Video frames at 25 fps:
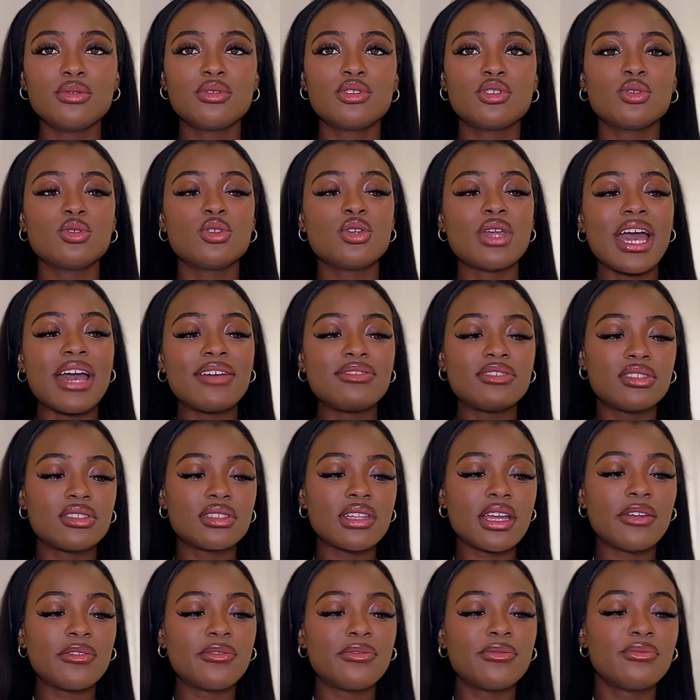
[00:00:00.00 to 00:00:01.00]
So you have to
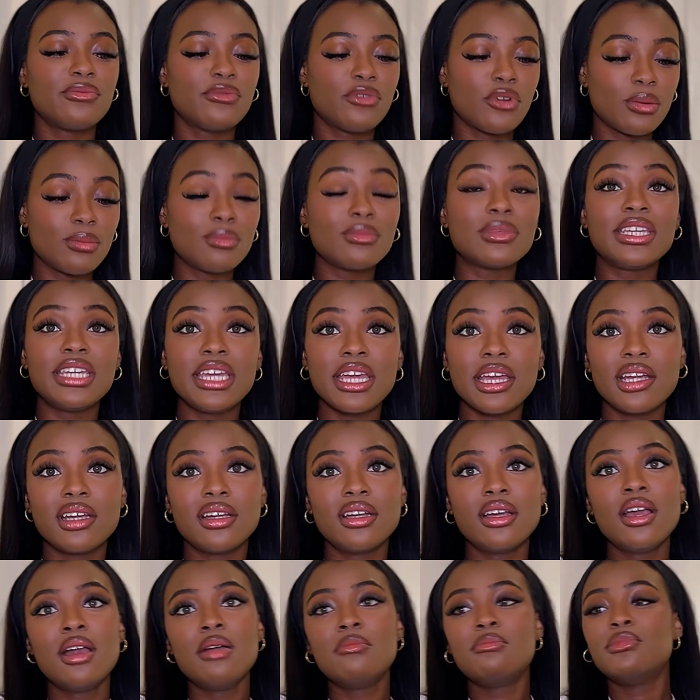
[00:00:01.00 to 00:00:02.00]
start from
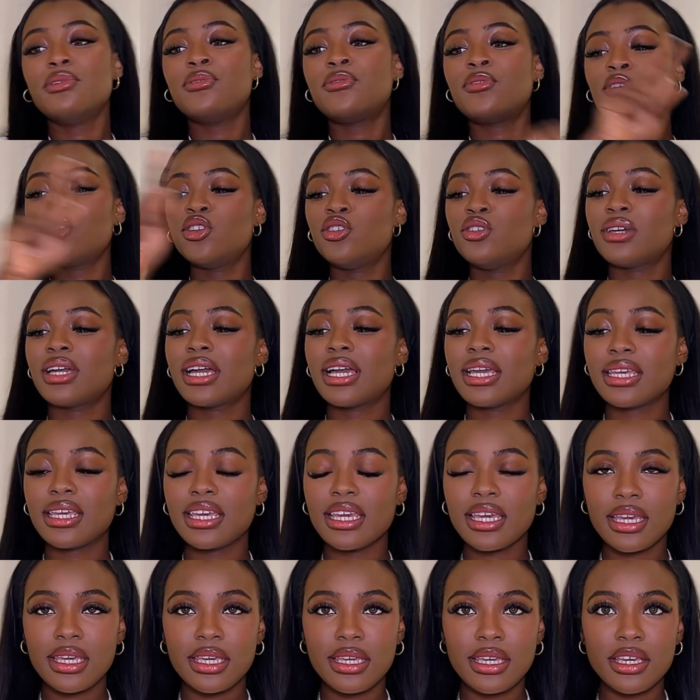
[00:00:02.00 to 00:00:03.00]
here before you can
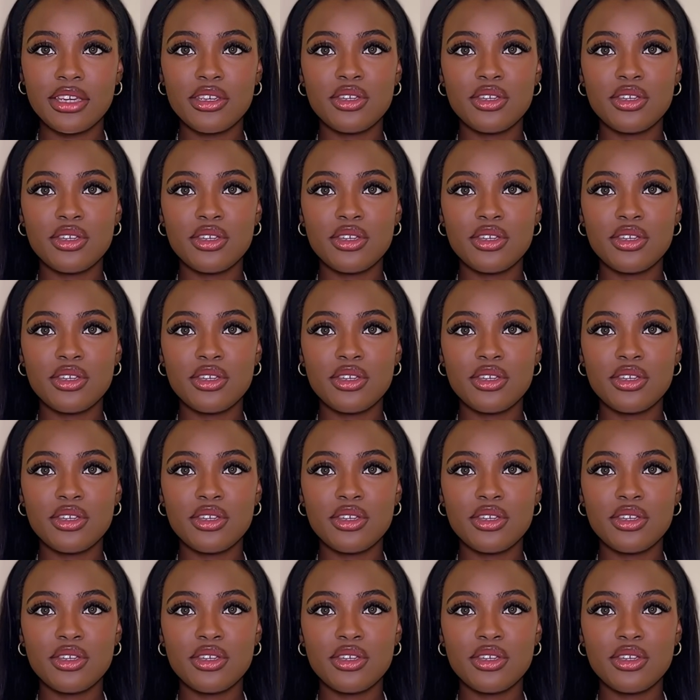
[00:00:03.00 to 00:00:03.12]
get here.